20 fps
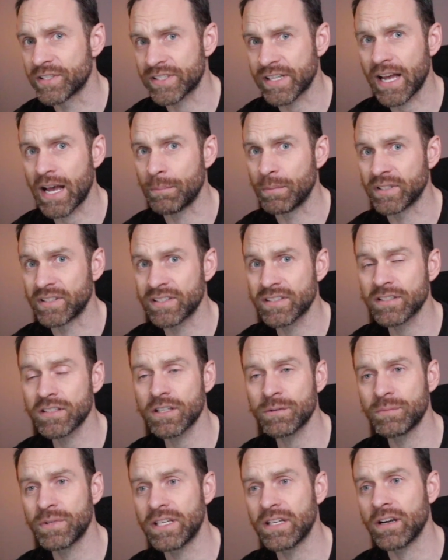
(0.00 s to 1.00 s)
sad, but this is
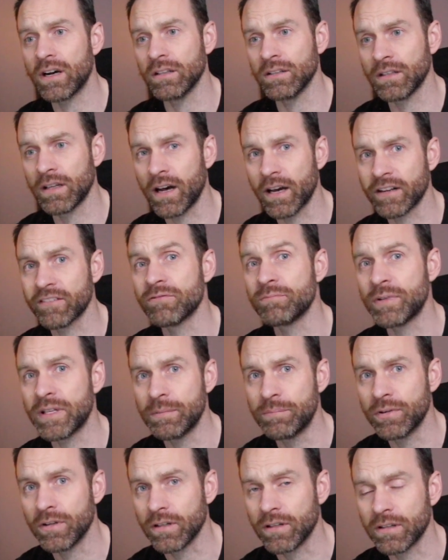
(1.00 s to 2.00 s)
going to be a lot of
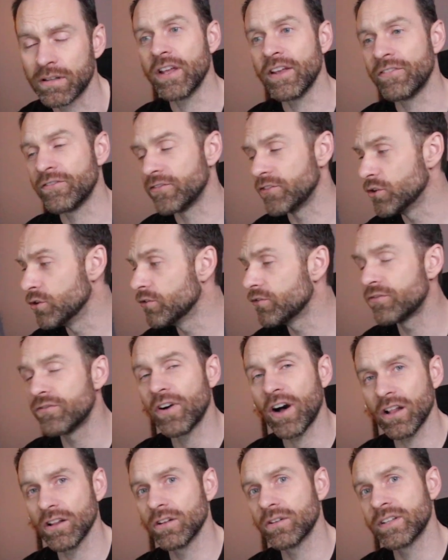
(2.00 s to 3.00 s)
people. If you've
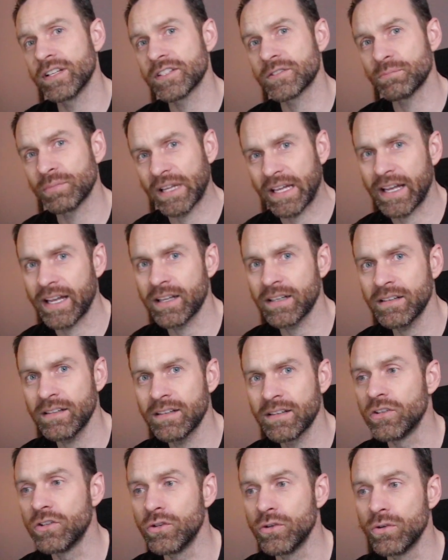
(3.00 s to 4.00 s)
followed his plan,
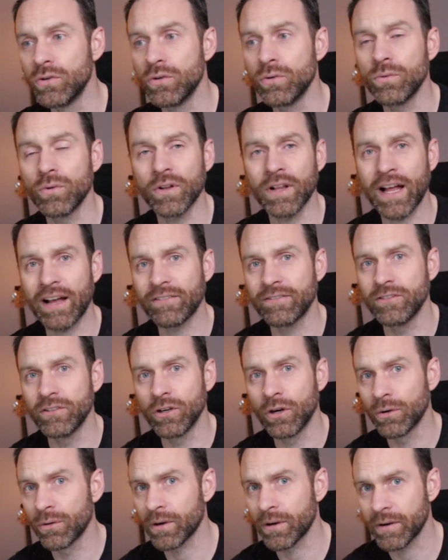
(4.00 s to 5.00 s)
you will have
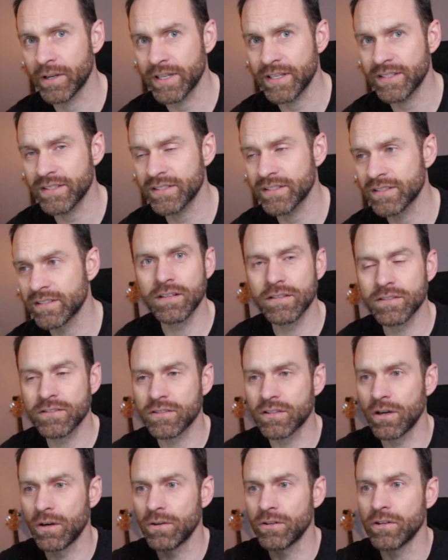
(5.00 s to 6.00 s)
no worries,
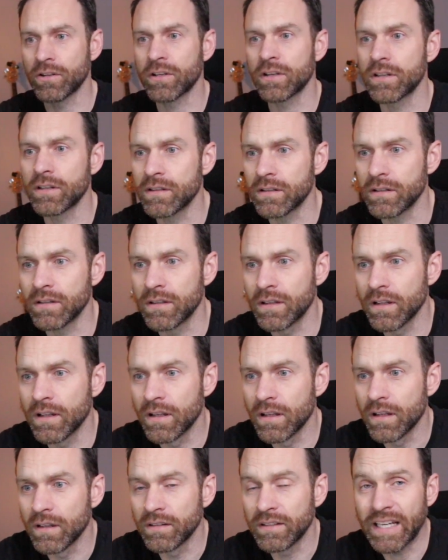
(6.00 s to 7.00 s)
so you can
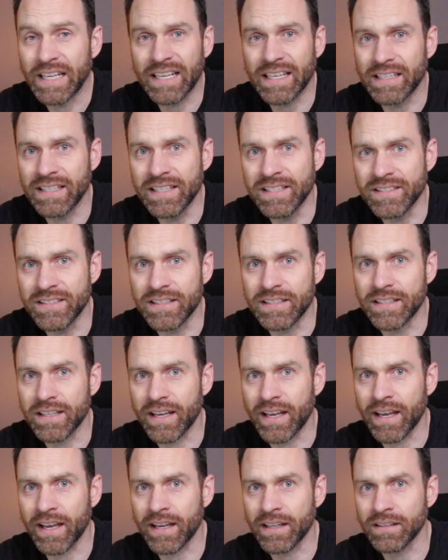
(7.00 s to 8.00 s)
take it easy
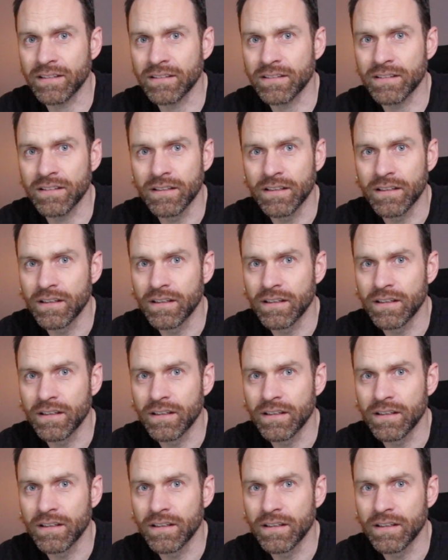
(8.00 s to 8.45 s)
and